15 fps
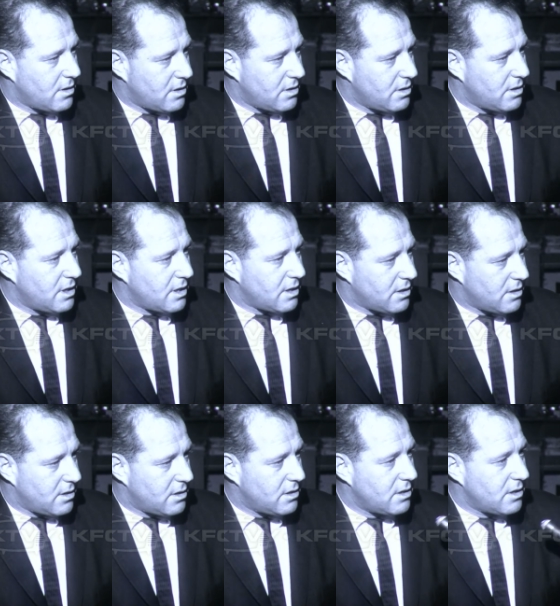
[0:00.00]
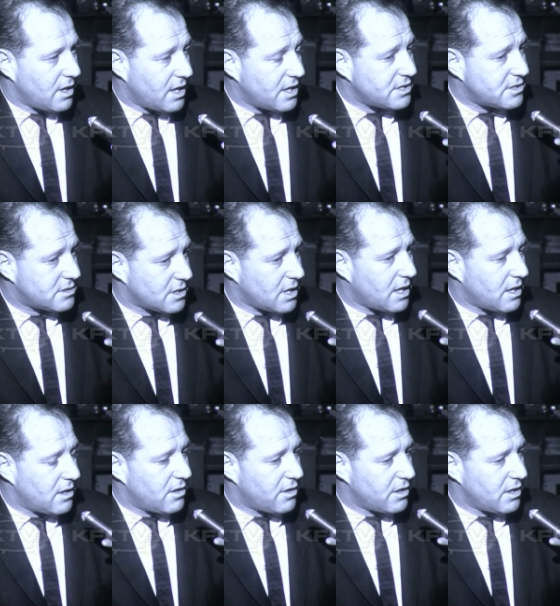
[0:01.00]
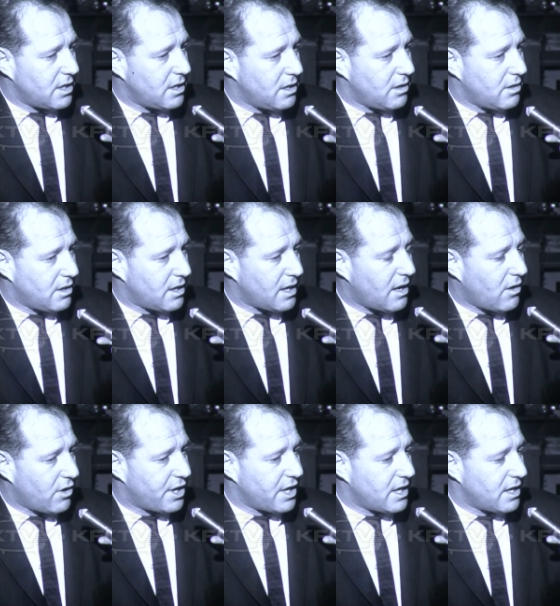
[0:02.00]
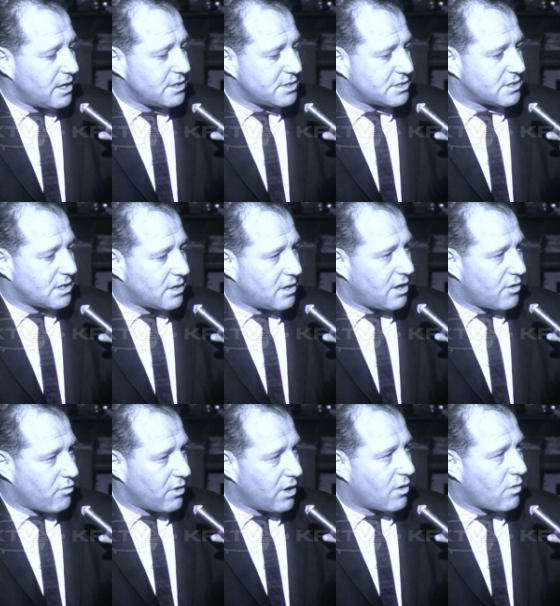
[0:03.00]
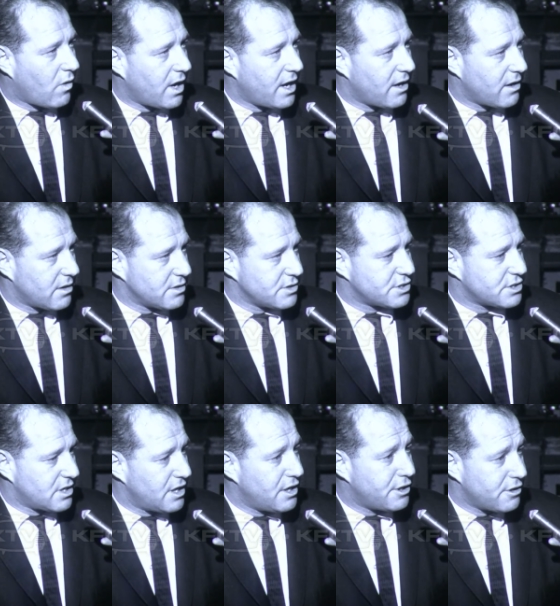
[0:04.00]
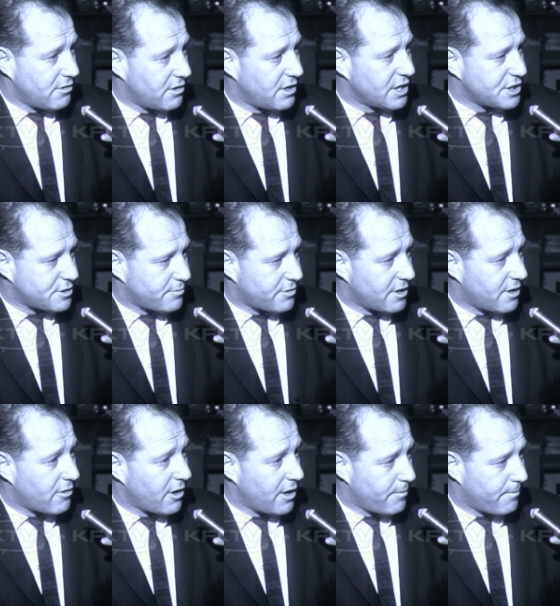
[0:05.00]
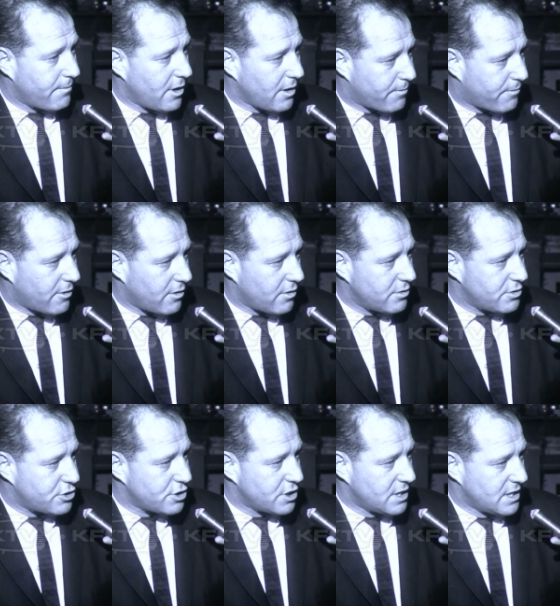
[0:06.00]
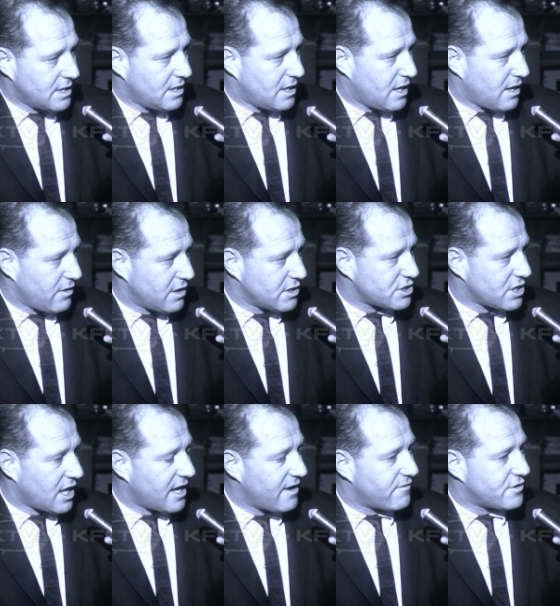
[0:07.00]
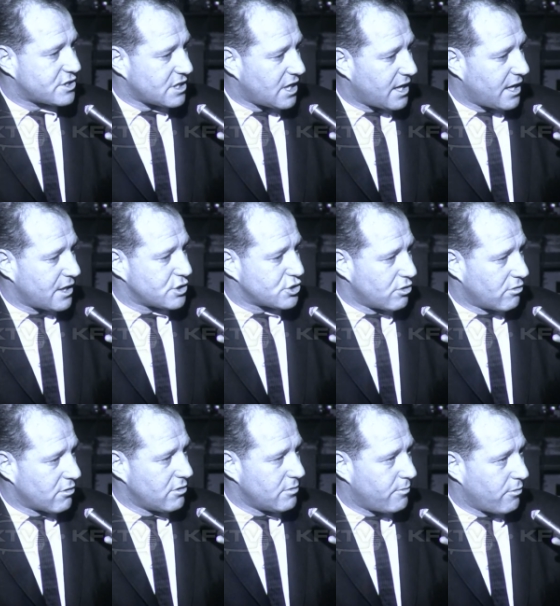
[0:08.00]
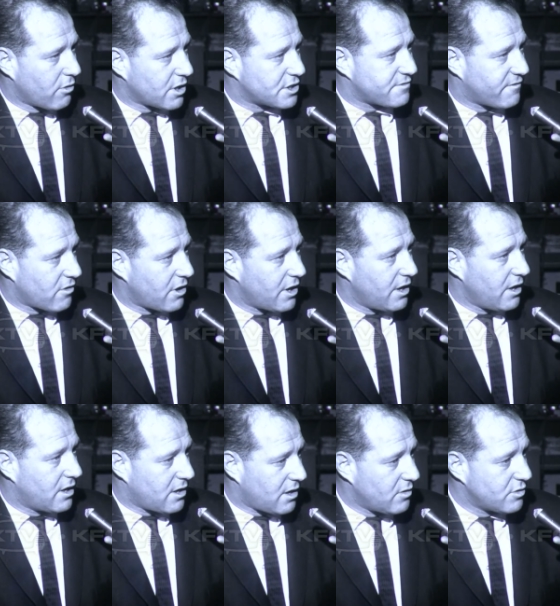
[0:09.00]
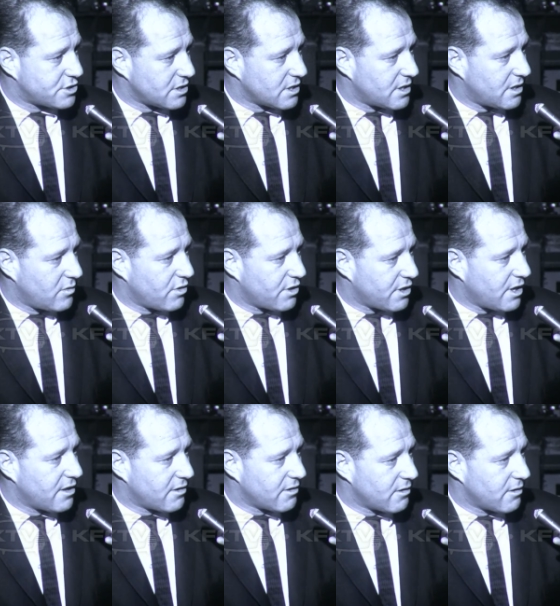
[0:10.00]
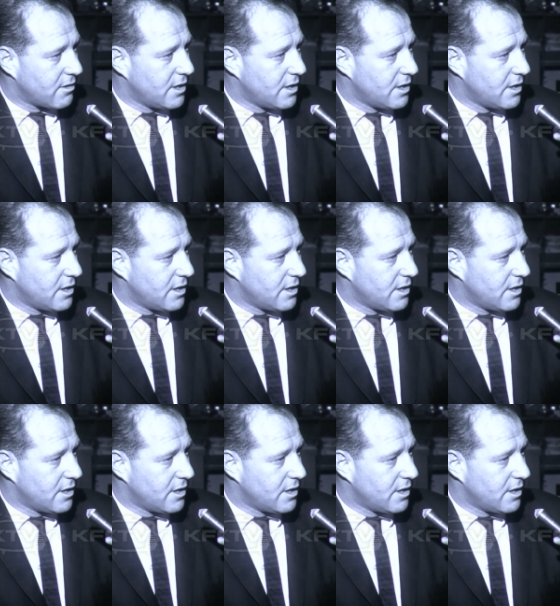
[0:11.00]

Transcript: the moon? Yes. Nowadays it requires an interdisciplinary approach, and this life science group works very closely with other